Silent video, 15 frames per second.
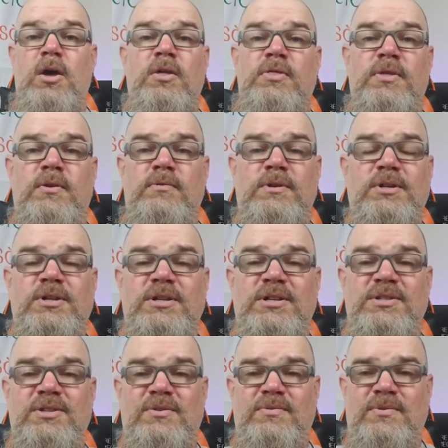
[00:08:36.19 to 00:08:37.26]
there really
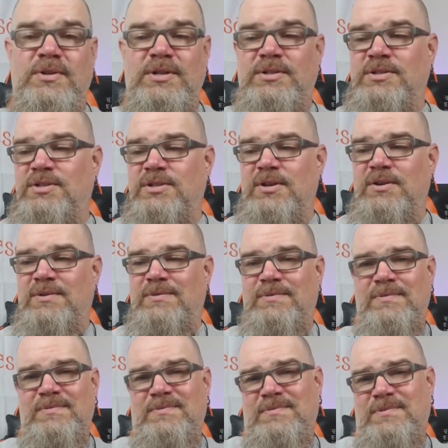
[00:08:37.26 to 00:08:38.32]
isn't one. So
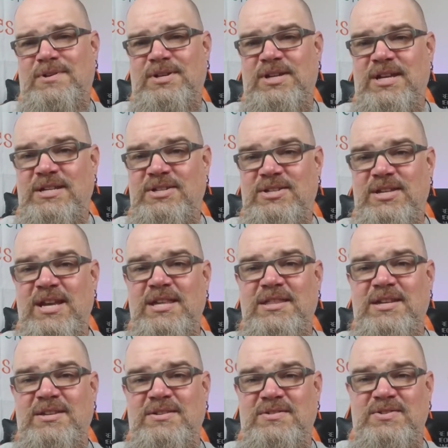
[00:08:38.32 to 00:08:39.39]
would I say
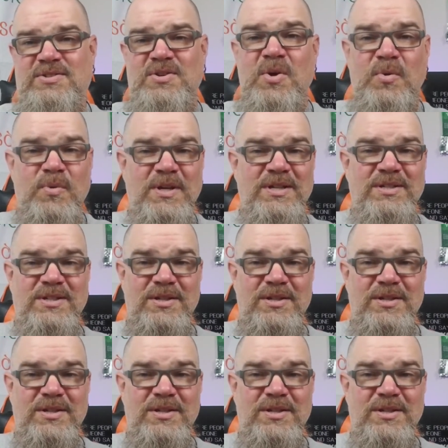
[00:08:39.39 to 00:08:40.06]
that there's no reason